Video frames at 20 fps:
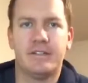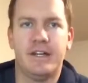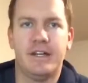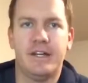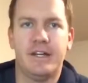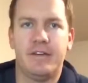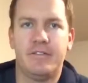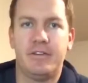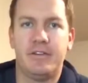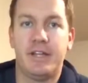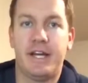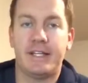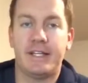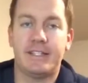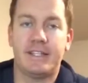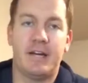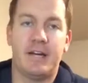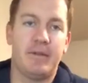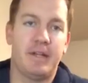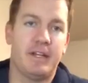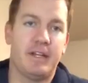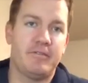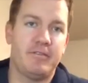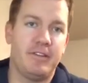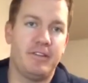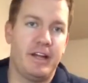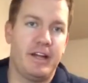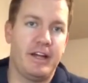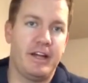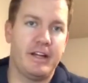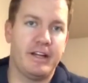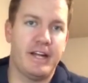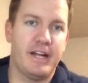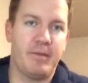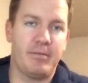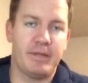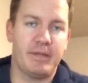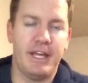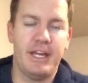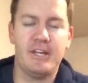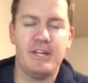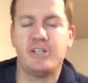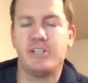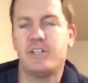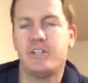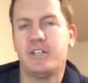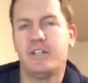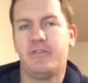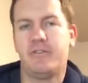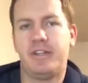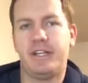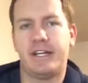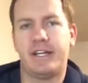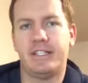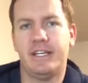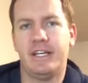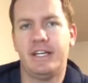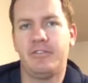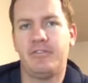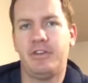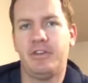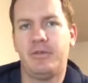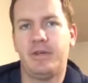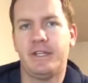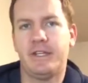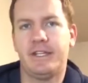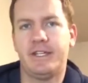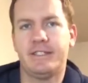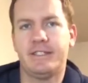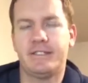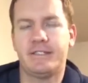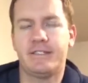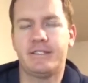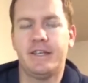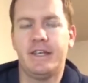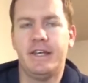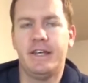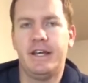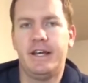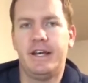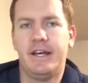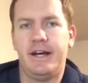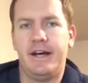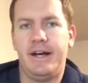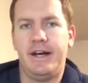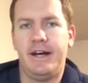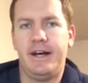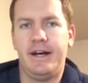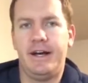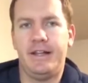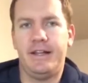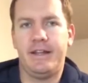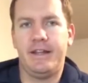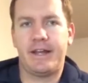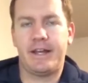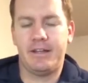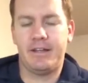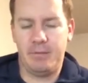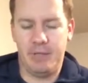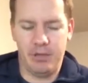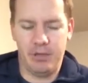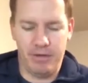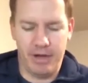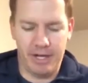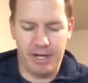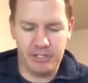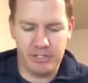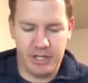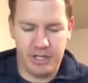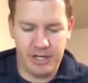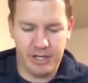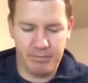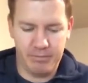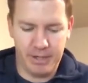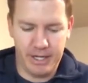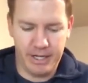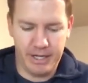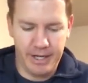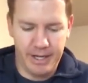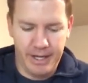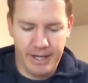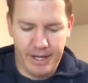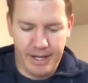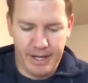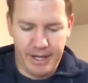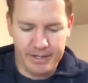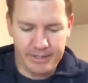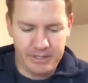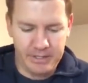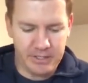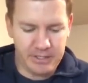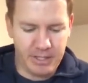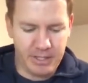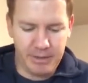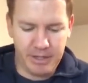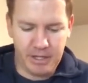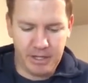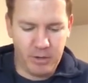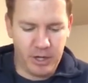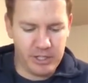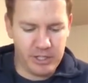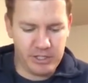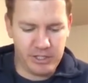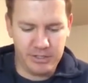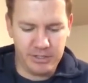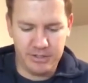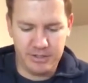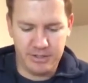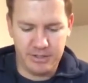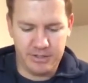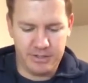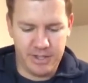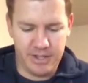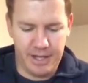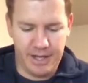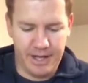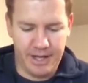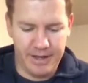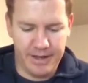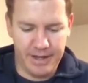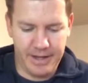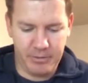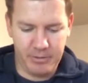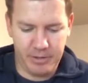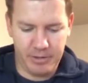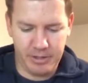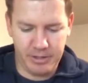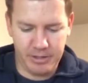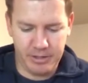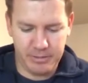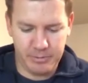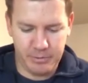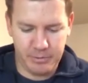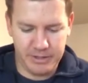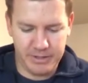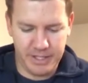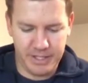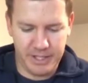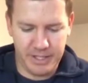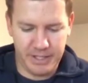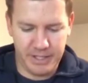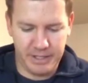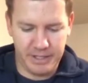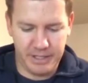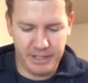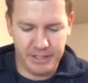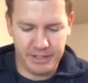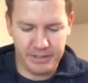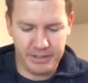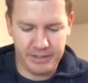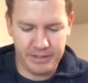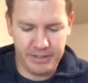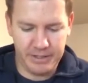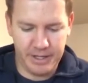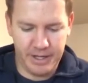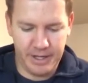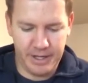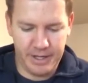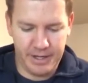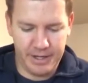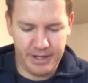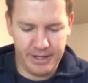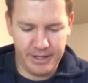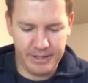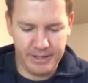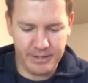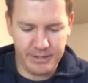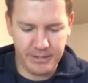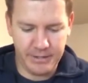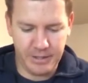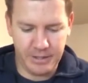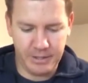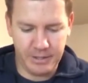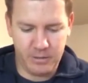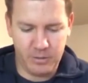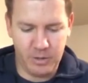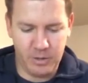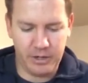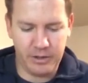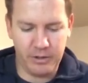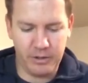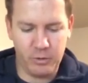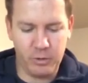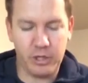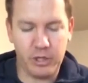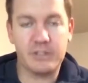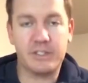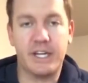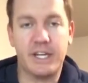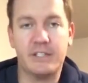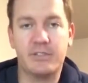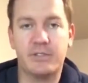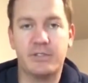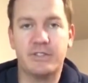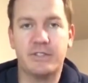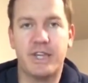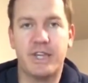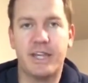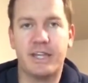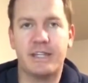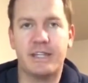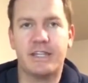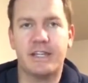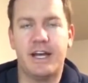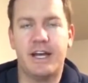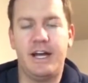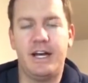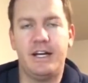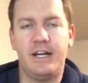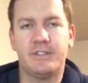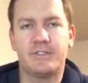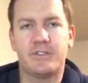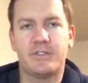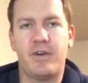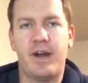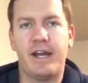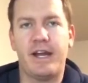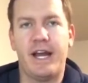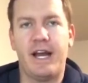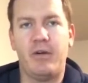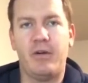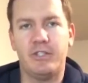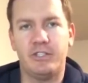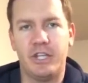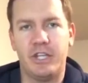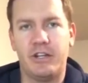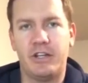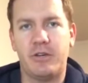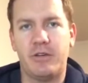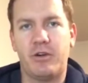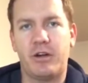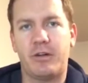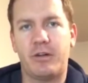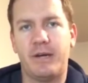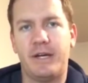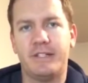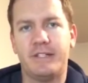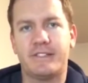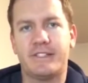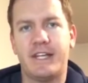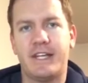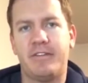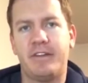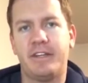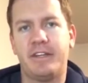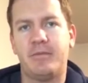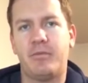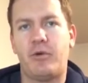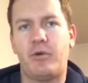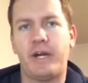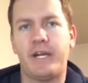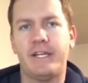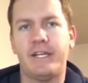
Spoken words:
if you'd like to come in and fill out an application, if you'd like to interview with us, that can be arranged on it. But just some of the questions that were presented on here. So what are the work schedules like? So right now we generally work about 7 in the morning